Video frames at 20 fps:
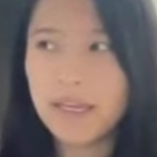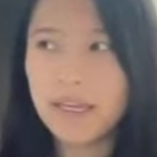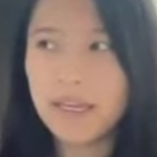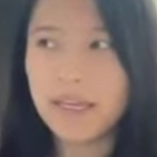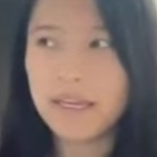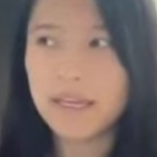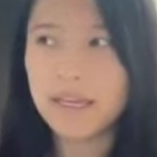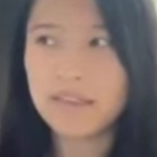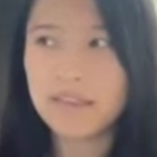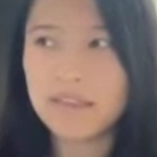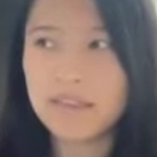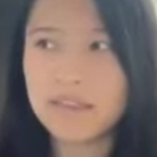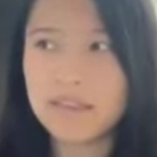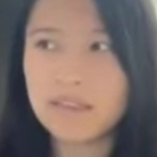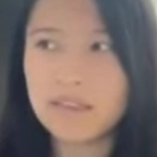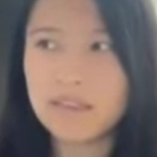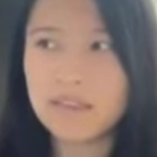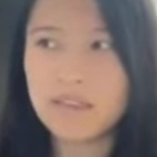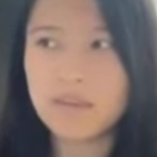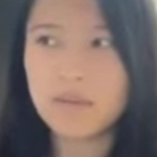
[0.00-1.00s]
And
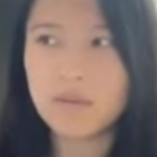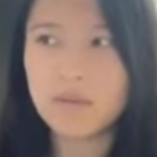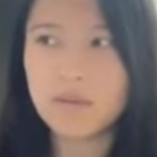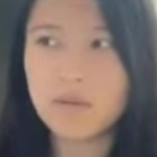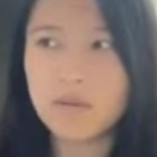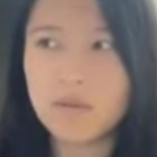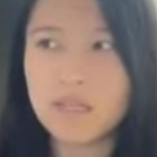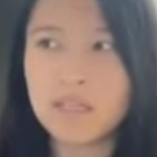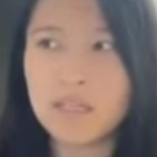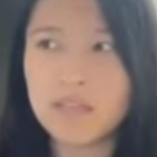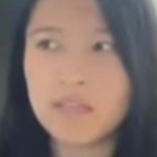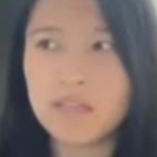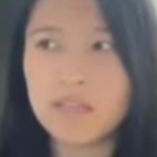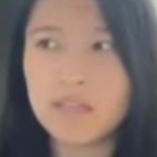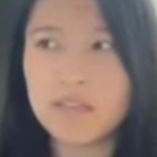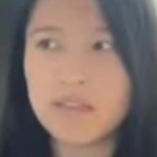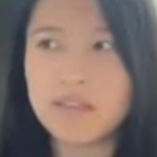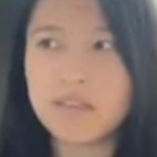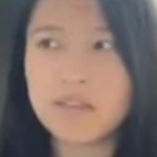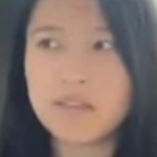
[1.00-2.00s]
in
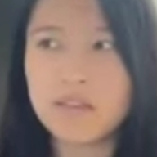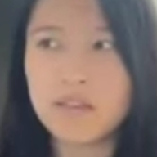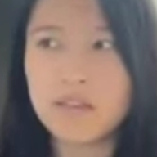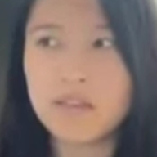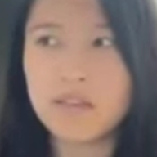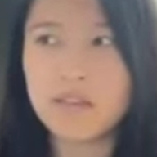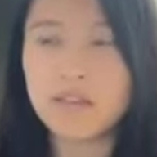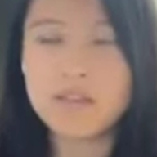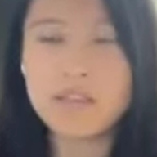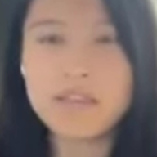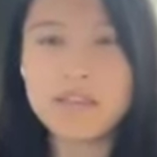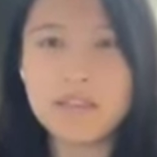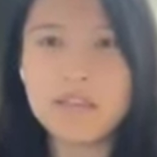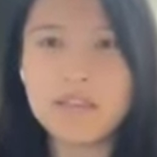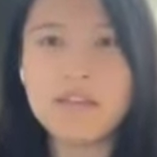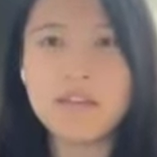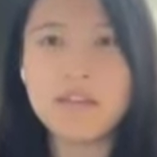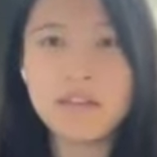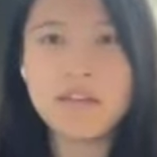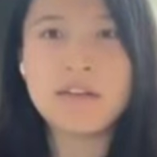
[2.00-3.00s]
his
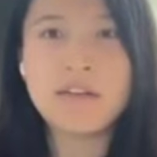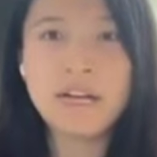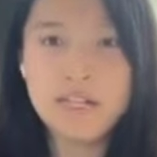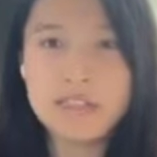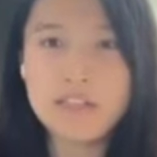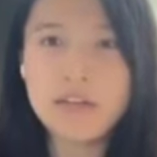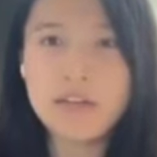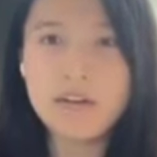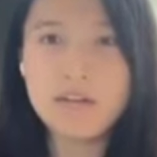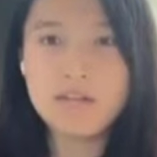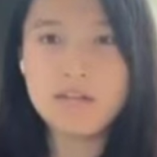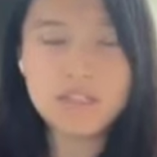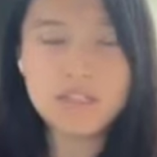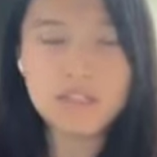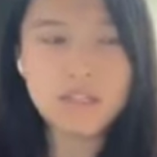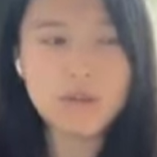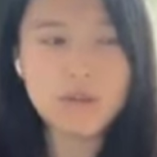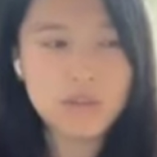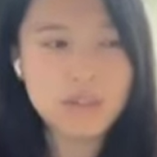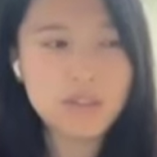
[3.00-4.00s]
senior year at Tufts,
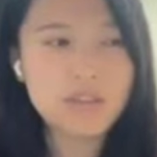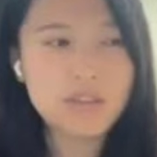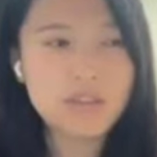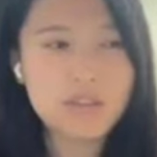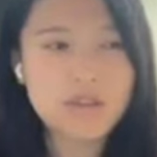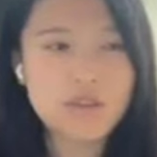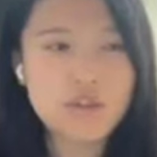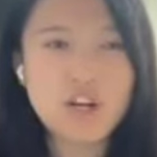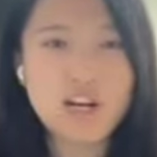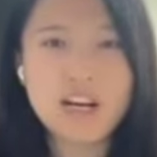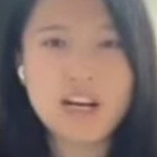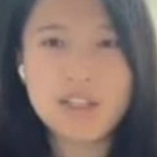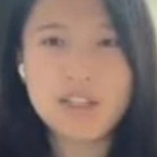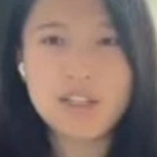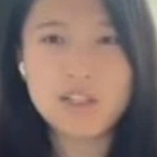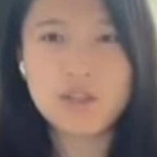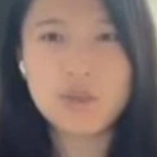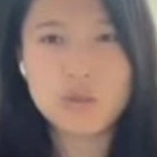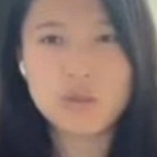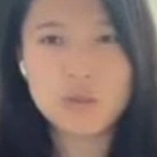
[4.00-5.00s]
he was
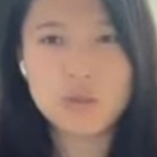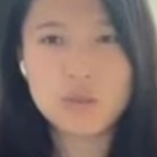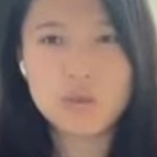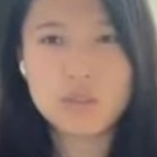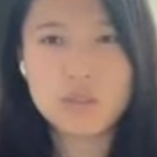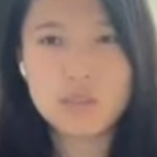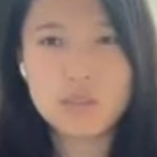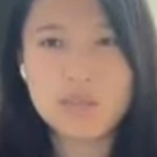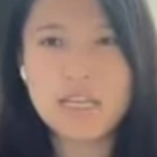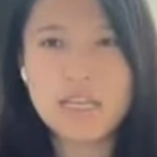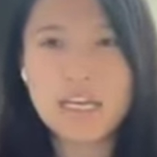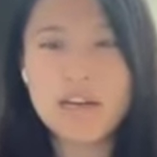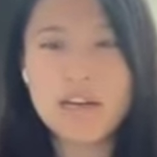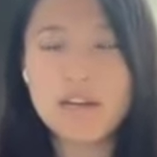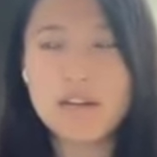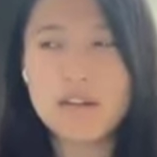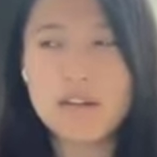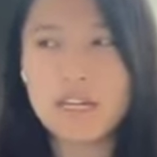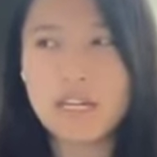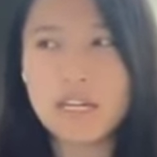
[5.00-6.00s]
trying to do some
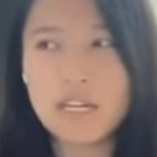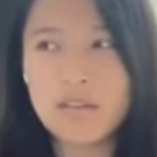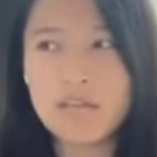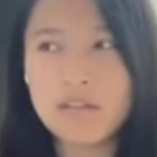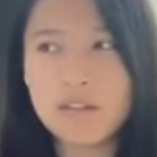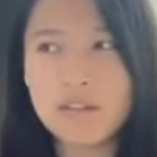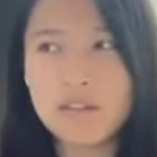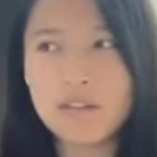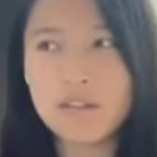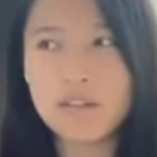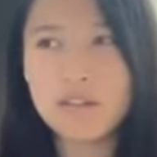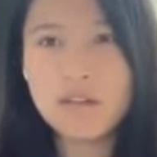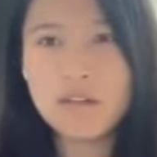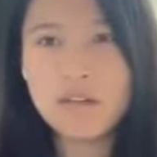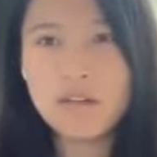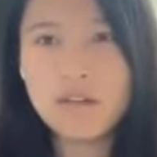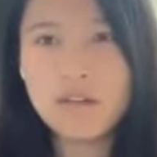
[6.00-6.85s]
caregiver,